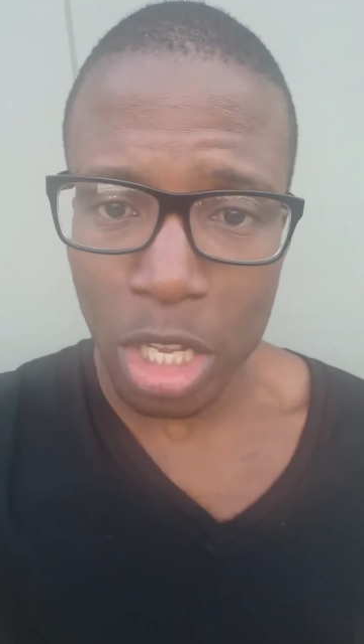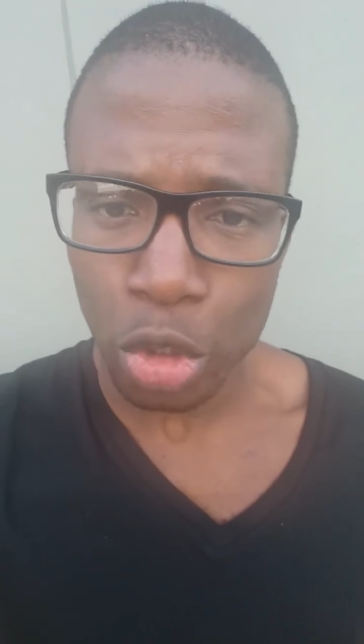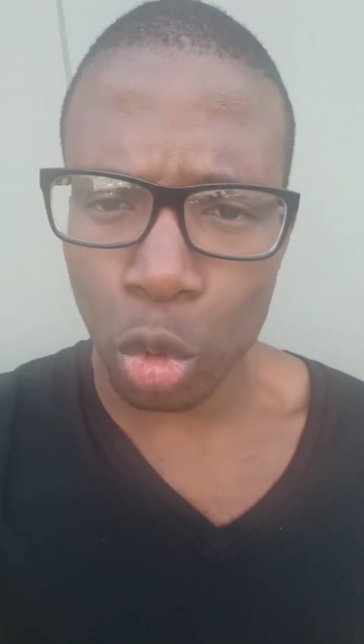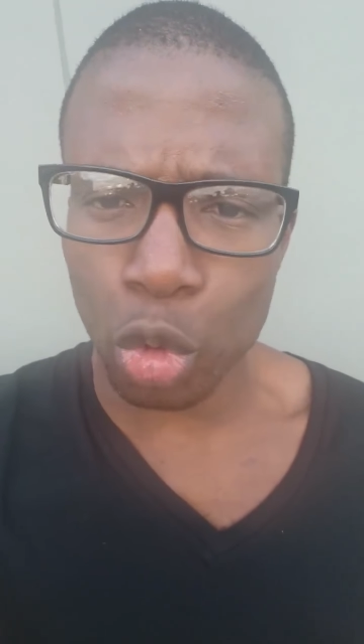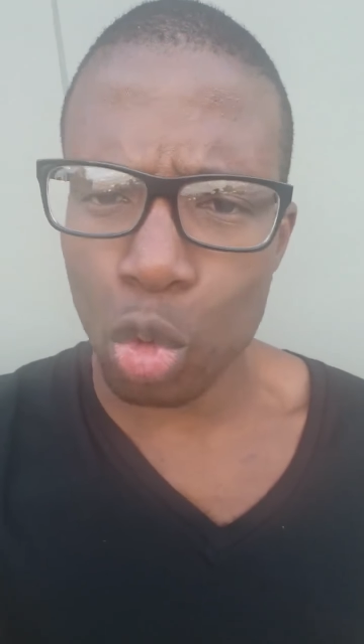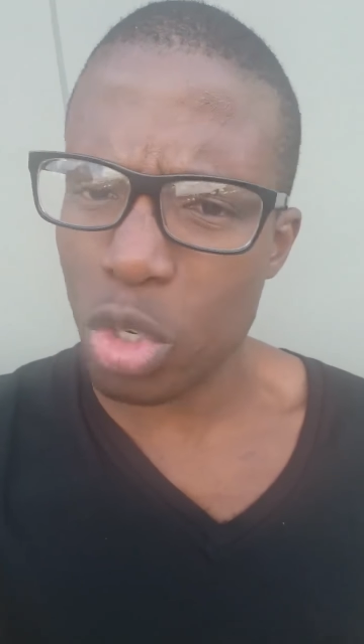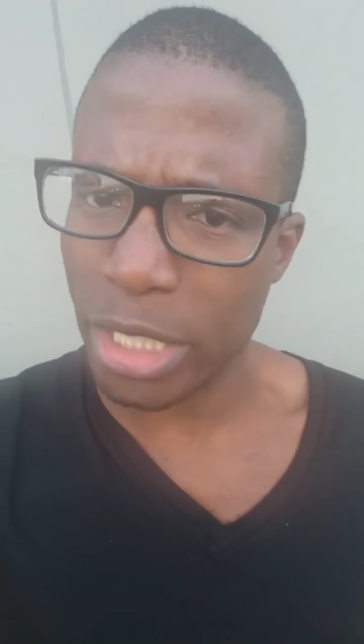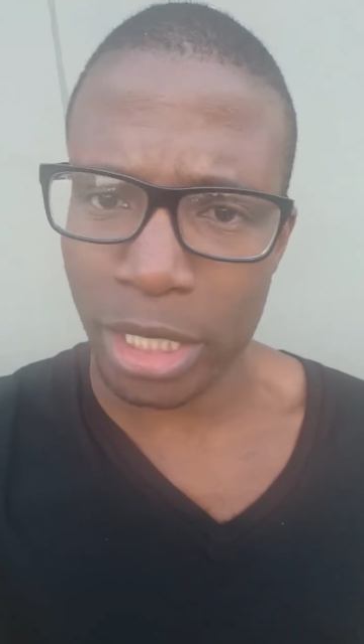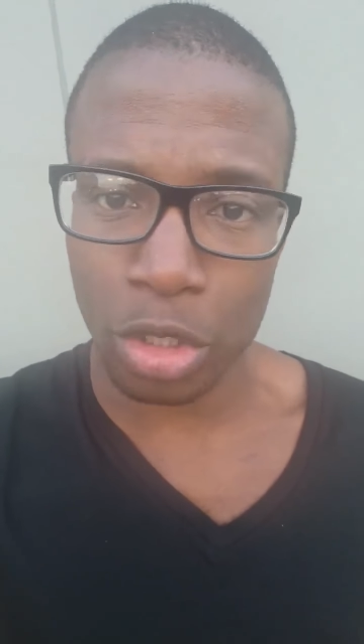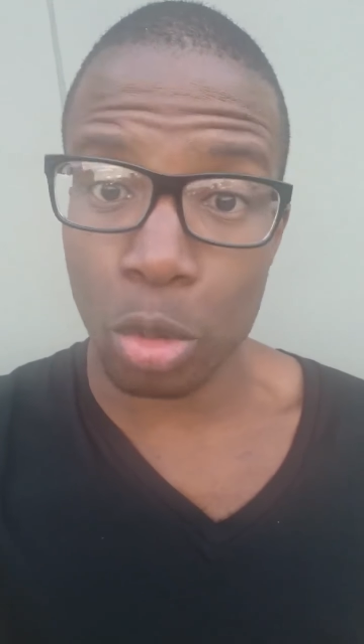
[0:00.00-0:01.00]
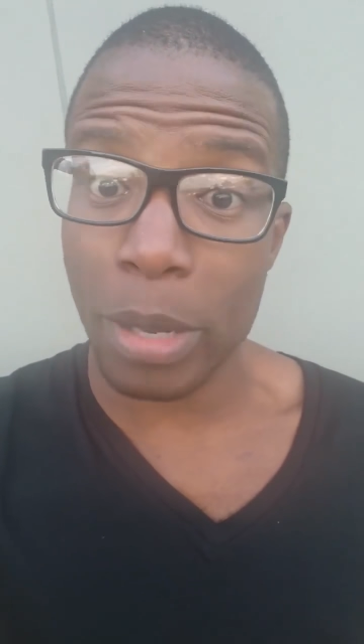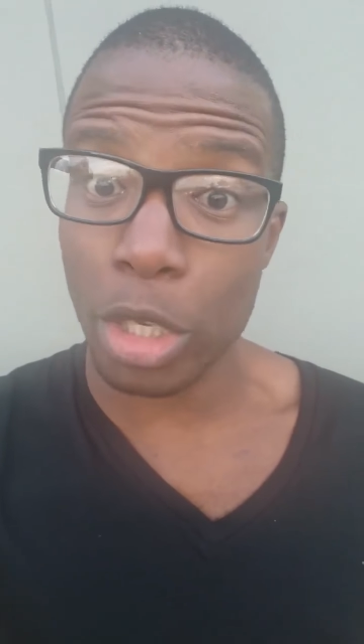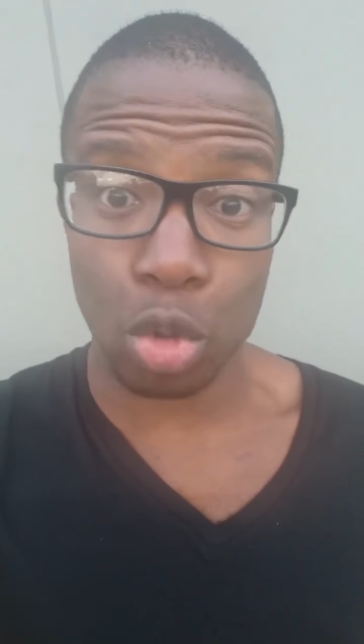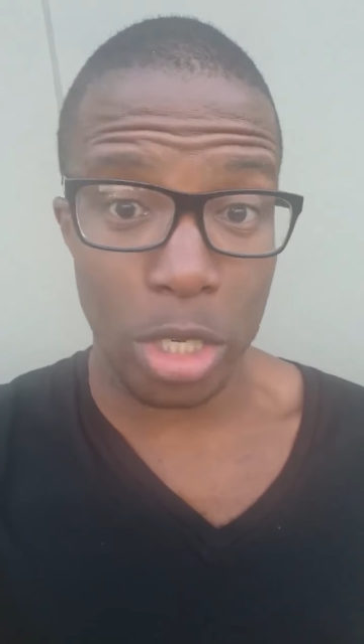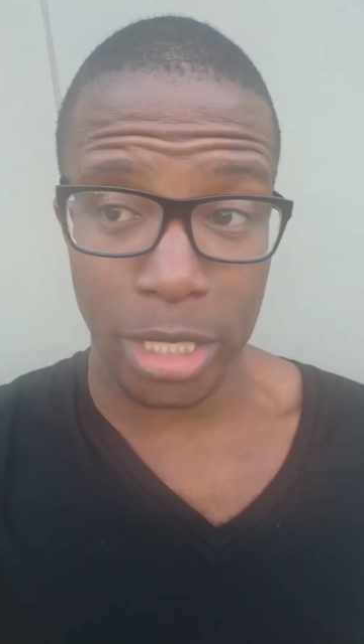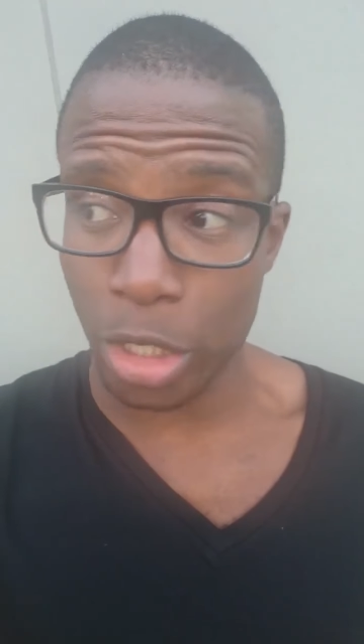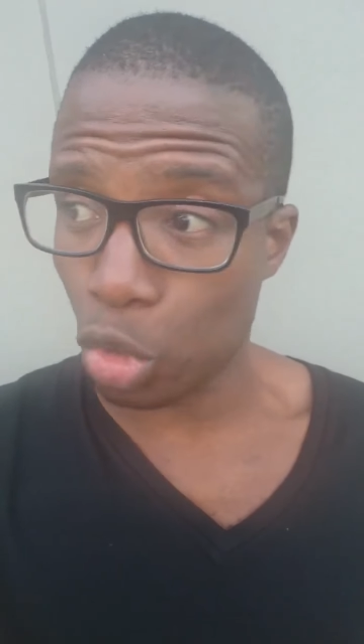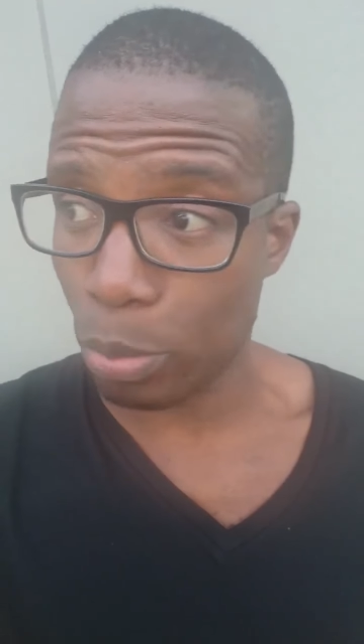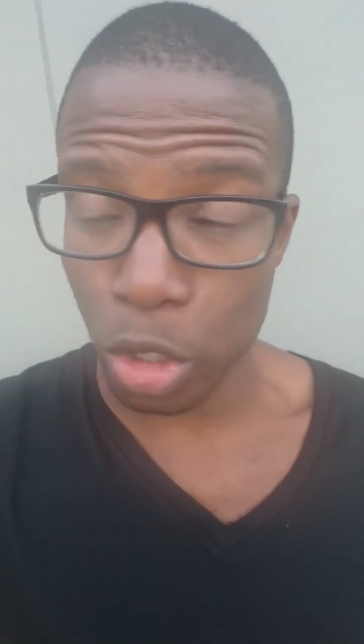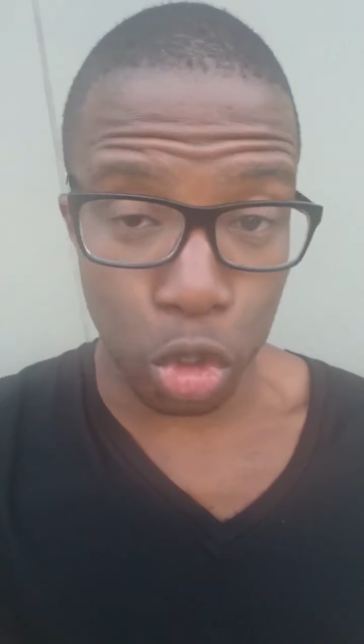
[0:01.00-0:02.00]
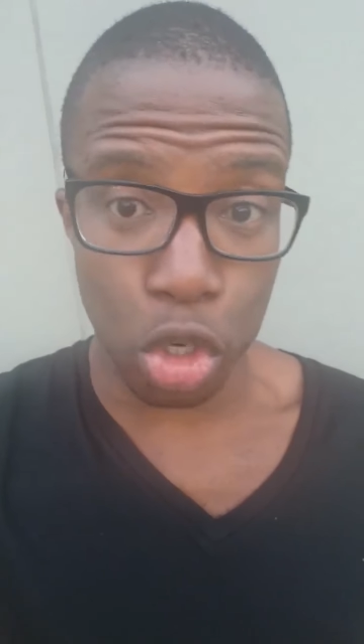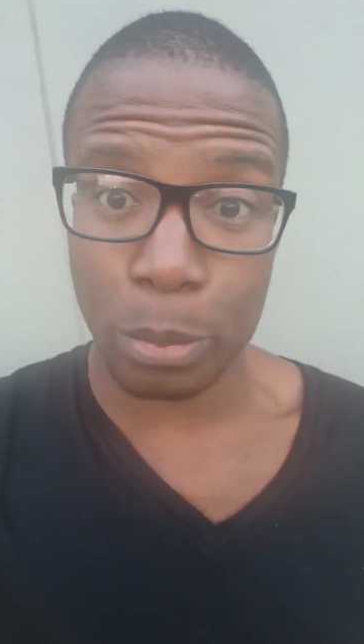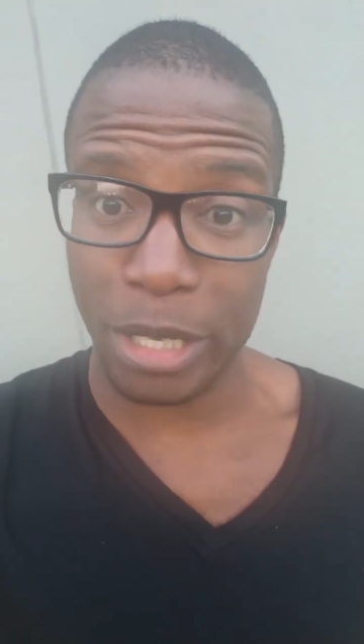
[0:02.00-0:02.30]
So you listen to me and you listen to me good,